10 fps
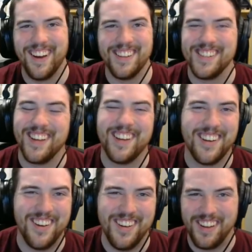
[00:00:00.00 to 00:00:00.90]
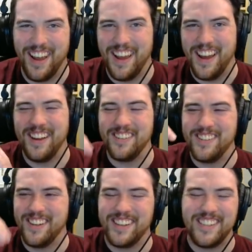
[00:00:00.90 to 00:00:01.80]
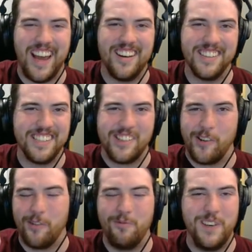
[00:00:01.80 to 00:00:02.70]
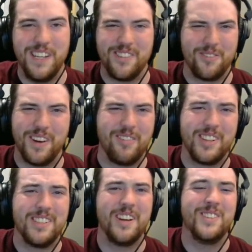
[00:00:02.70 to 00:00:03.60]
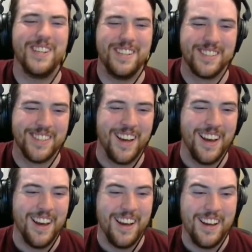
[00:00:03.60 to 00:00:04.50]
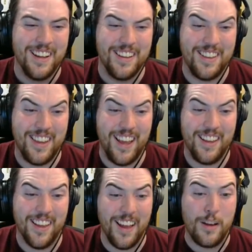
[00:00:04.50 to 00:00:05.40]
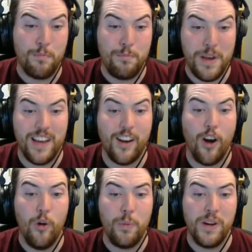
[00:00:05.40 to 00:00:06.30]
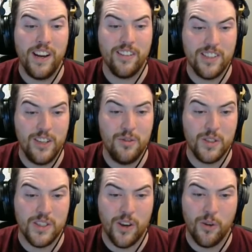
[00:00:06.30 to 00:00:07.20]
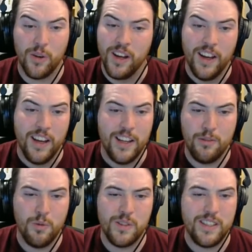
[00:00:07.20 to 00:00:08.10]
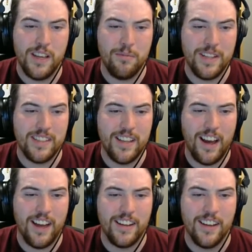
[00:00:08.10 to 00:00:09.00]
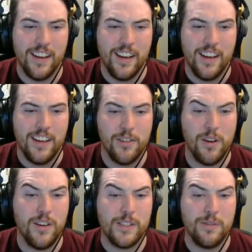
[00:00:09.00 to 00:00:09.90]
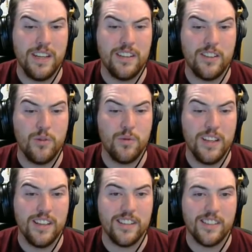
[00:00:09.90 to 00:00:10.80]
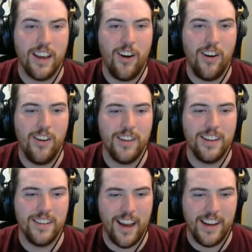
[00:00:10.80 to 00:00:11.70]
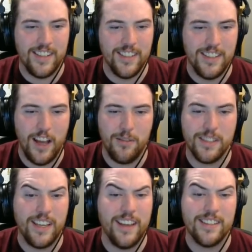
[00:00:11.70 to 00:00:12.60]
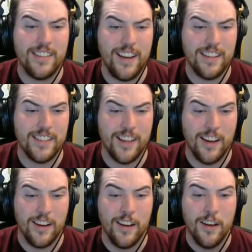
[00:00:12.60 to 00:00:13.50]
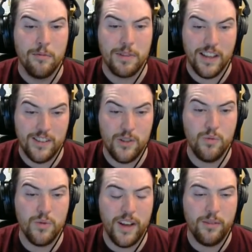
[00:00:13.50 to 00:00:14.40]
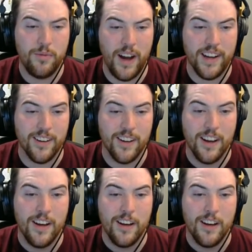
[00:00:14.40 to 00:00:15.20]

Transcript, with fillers: I just like calling hand, like talons or feet or whatever, touchies. They like big, open air too, so you won't see them inside. You also need to do this all at night. The owls can't stand the sun, but they do like fire.